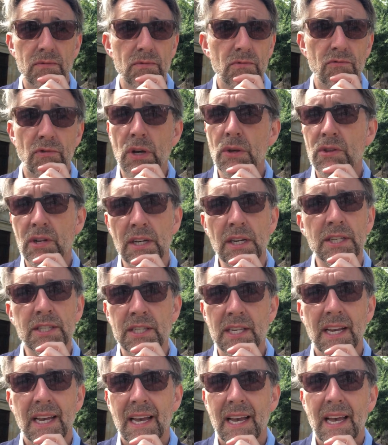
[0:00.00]

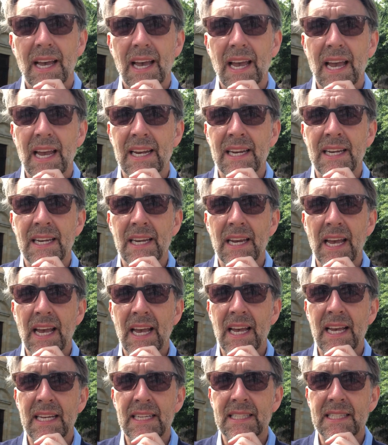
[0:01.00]
ruthless in
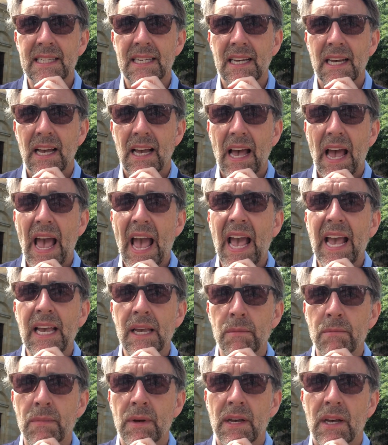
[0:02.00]
his
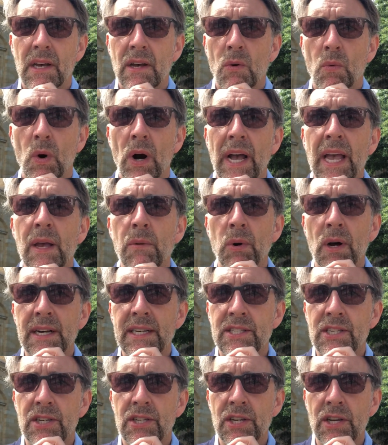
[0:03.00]
aim. What he
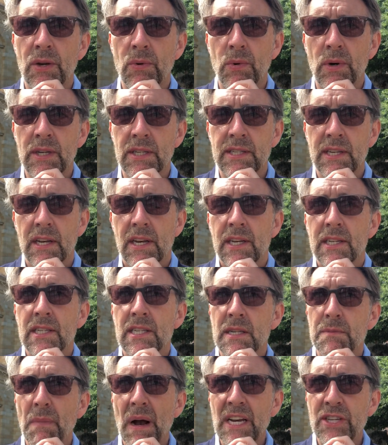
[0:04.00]
wanted to do was
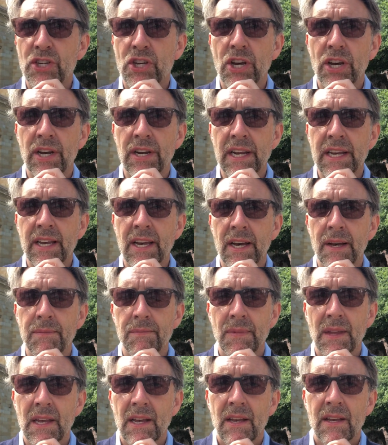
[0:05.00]
smash Guernica,
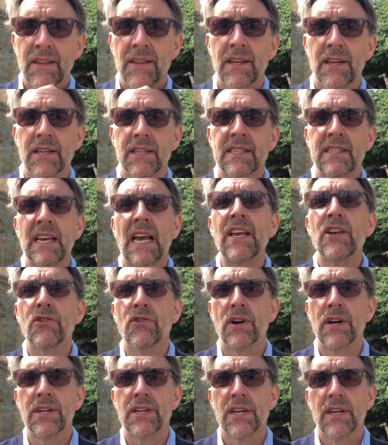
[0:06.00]
the
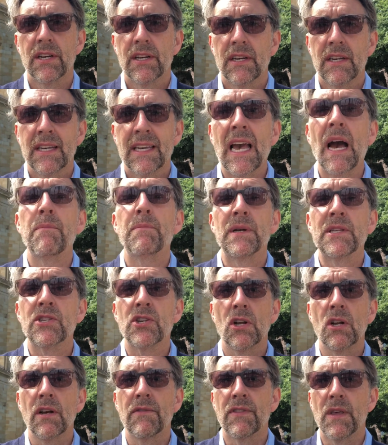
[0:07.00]
sacred
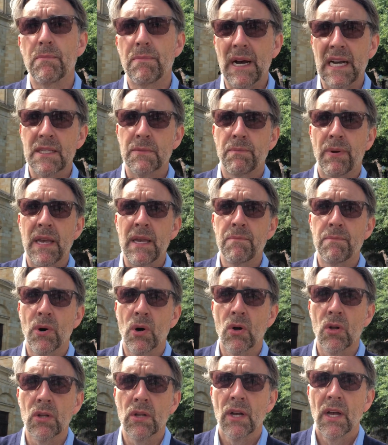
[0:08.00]
capital of the Basque
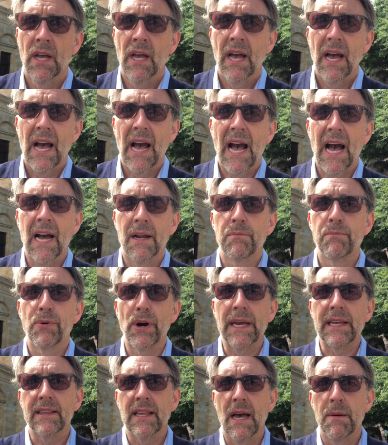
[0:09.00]
people, and
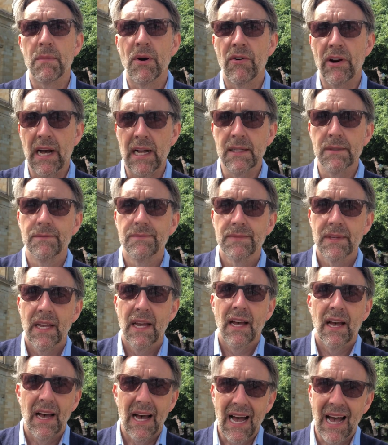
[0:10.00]
break their morale,
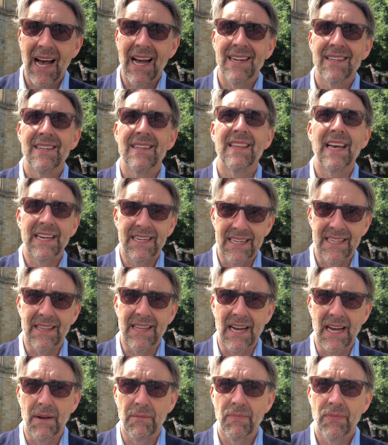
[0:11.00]
and they did
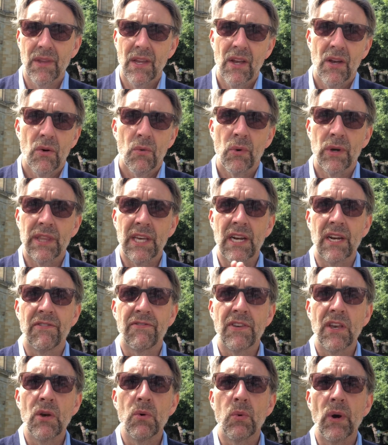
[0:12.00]
that. Within a
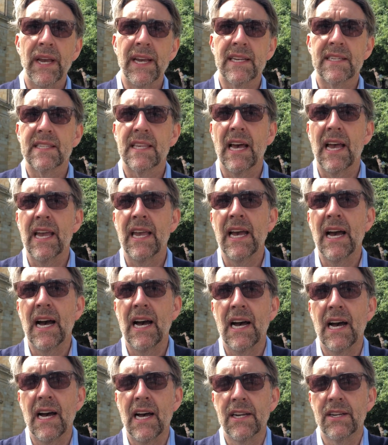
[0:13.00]
few weeks they
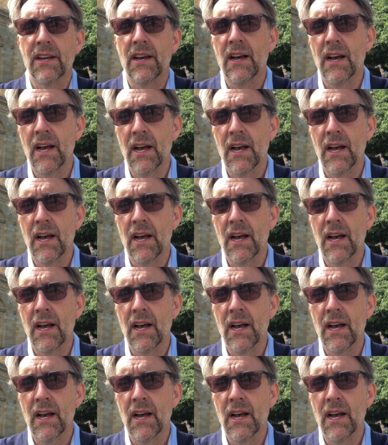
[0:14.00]
had